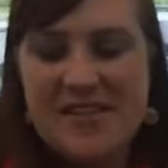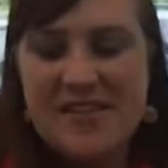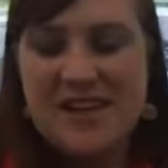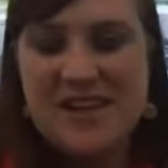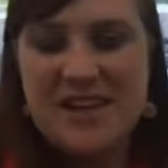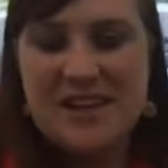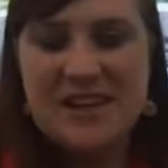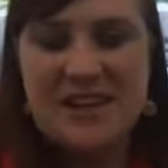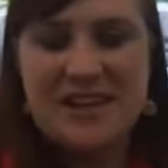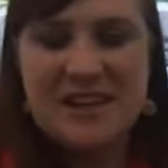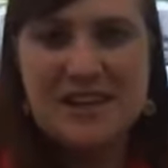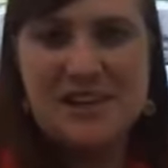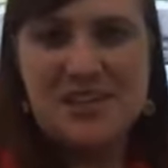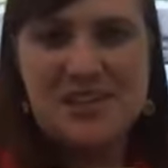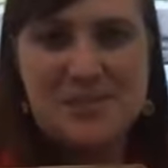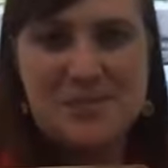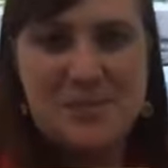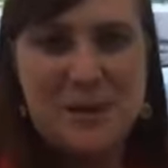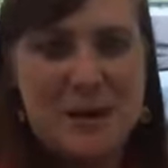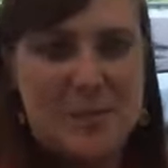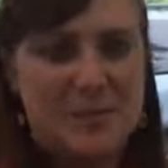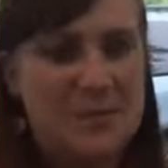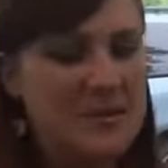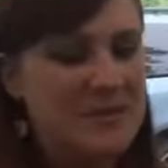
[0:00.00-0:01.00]
And then you can just
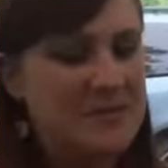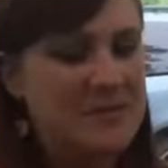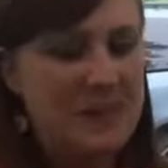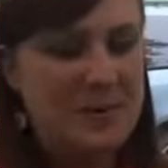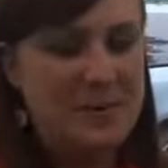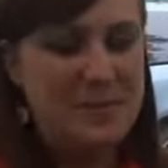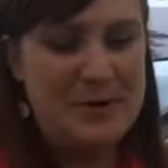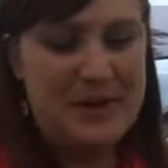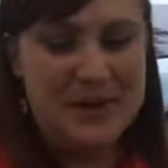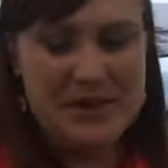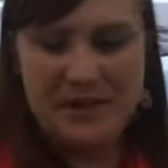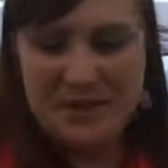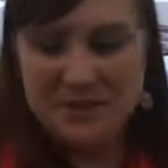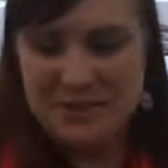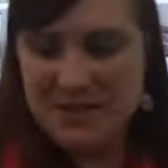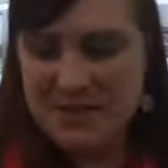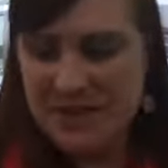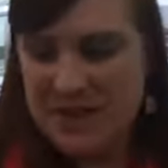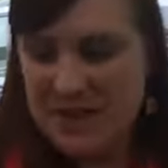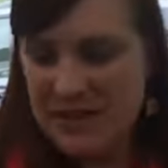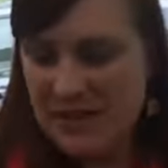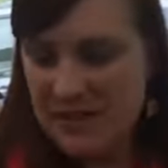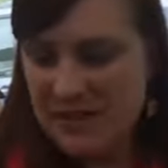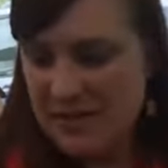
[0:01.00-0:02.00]
pop it right back up
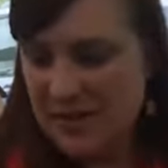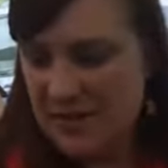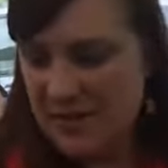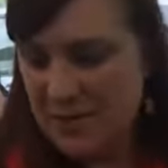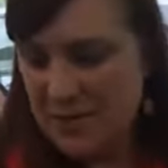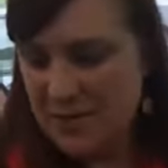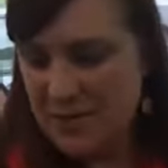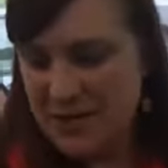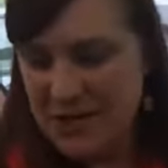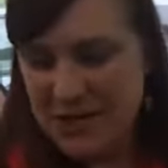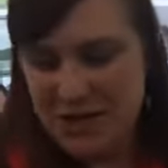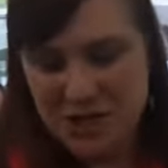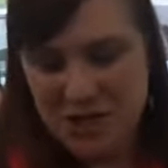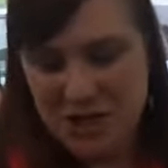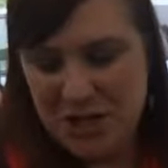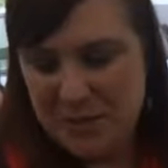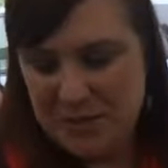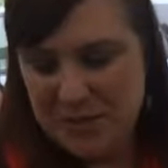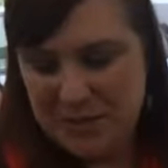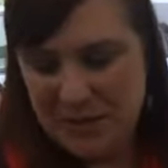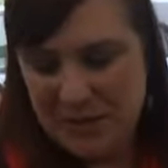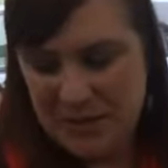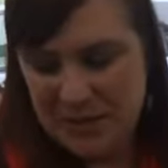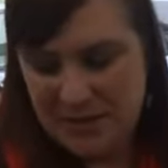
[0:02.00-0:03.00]
together. They're pretty
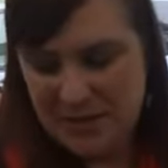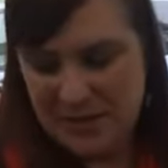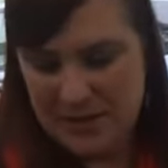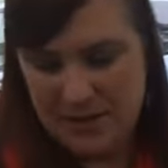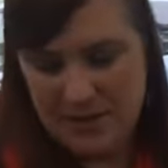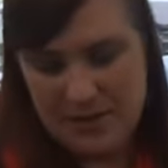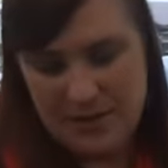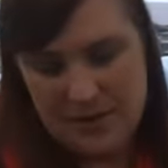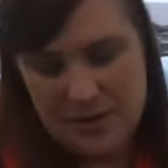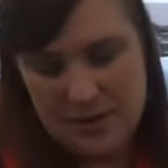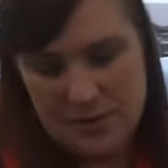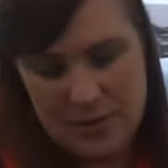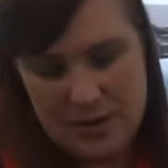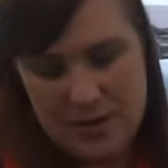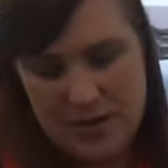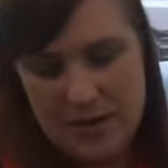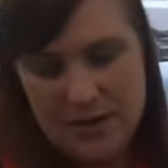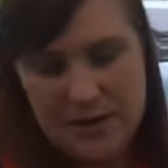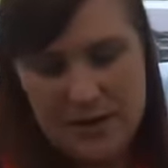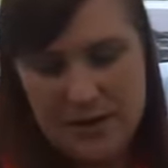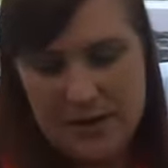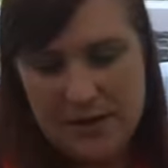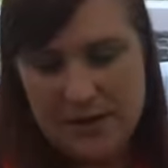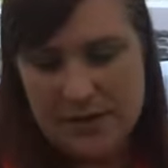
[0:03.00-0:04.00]
cheap. I think they're like
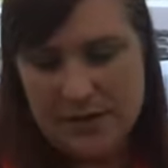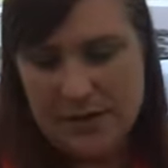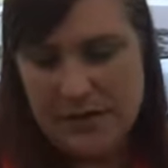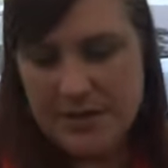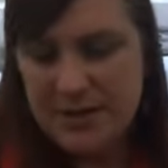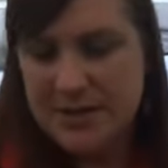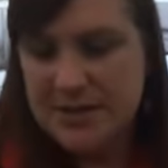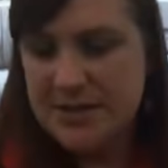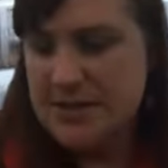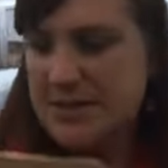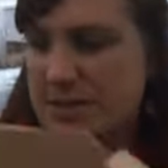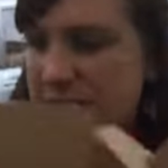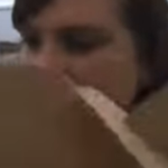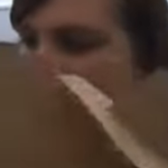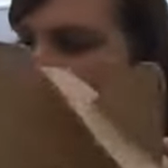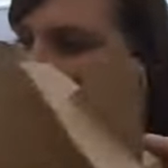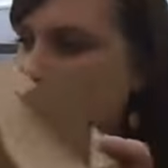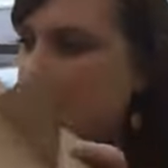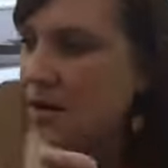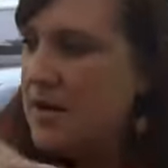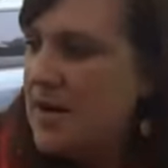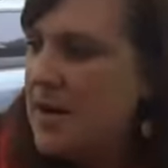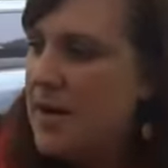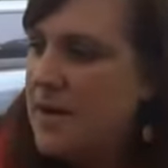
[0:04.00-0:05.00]
$20.
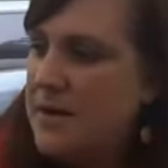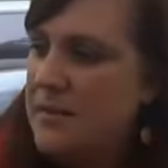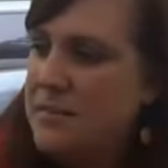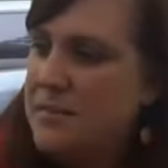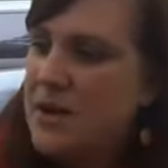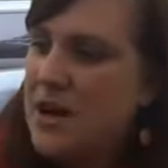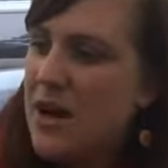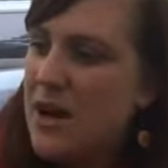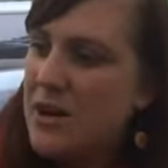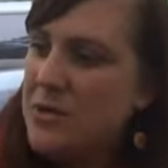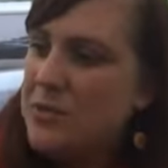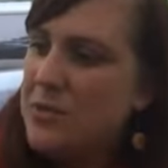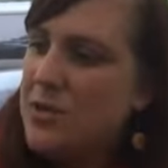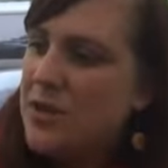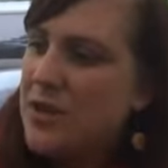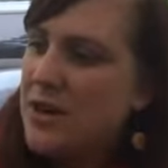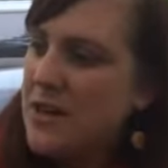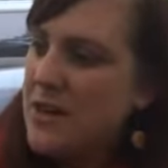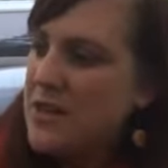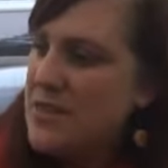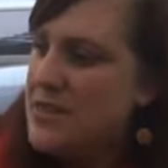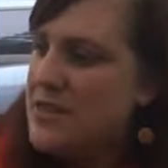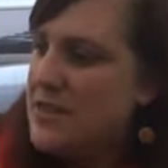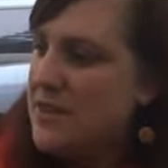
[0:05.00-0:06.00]
Awesome. Um,
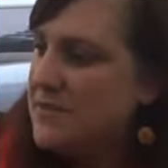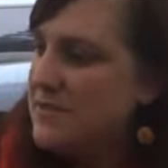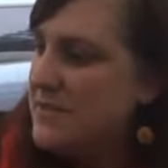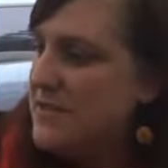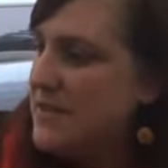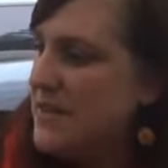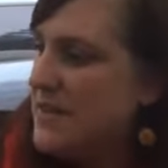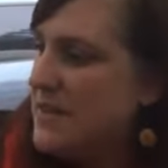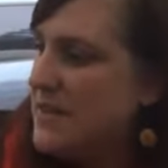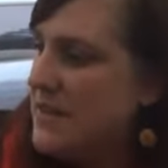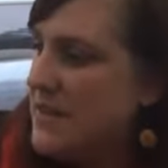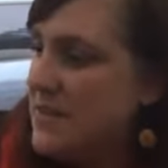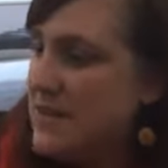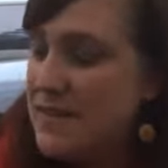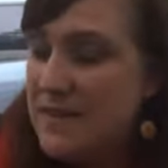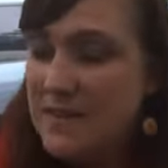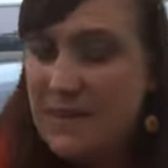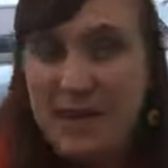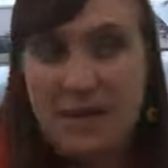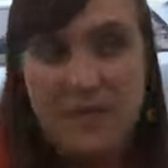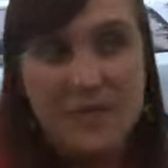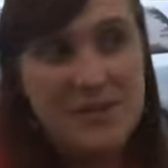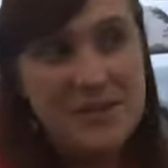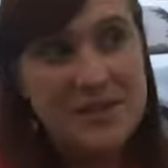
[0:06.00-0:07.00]
cardboard is definitely the
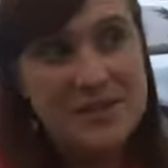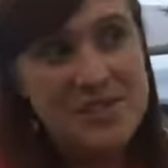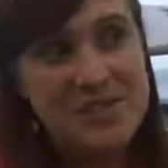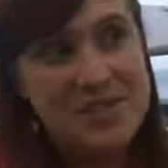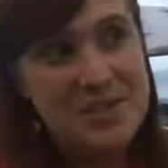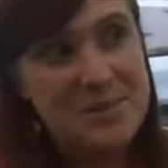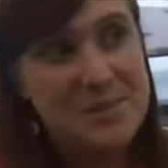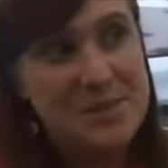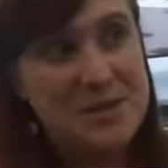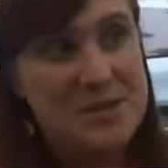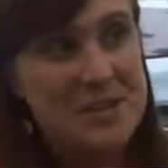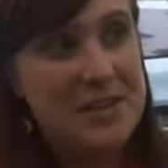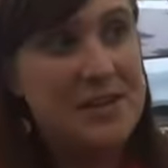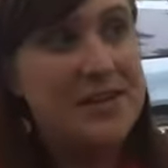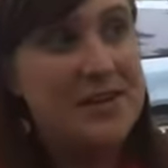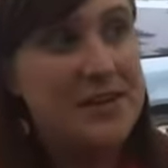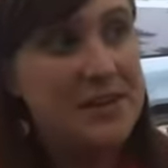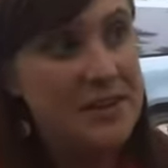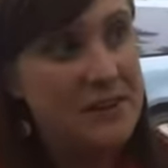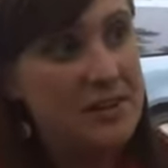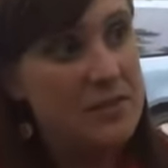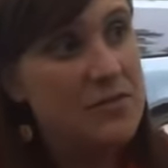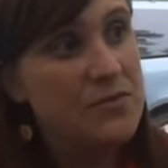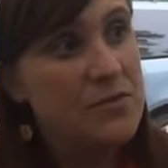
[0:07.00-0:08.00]
safest
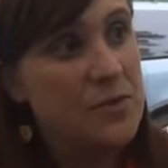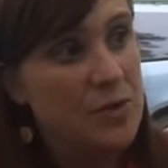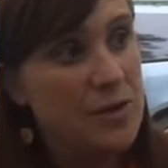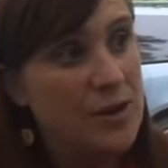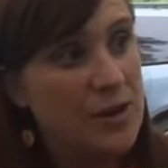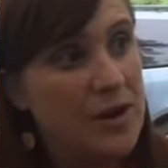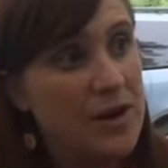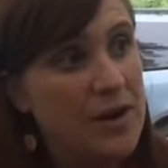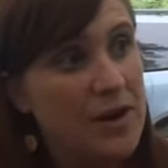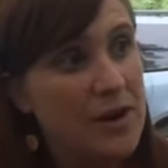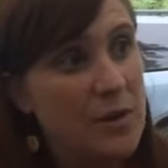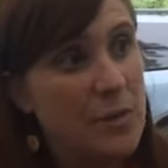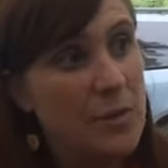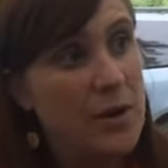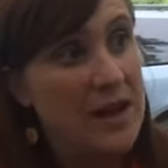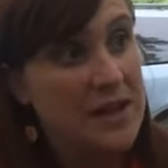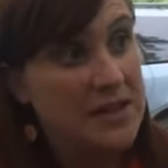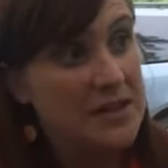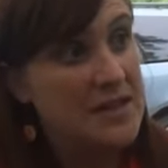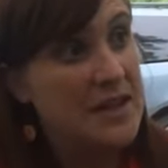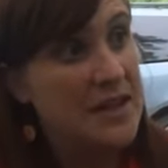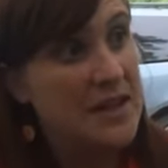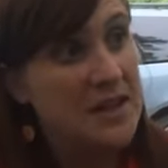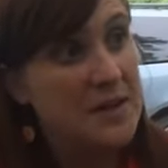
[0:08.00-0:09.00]
material for a
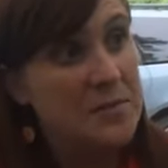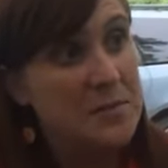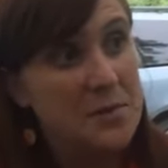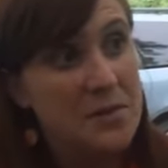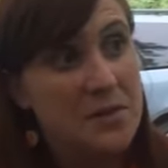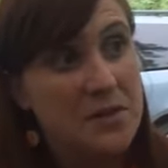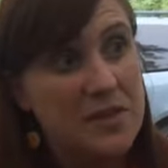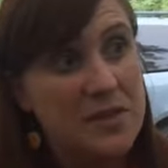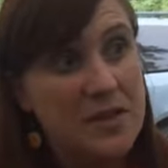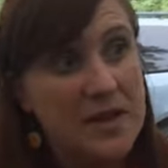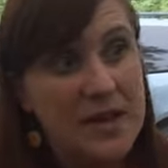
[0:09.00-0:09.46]
wild animal.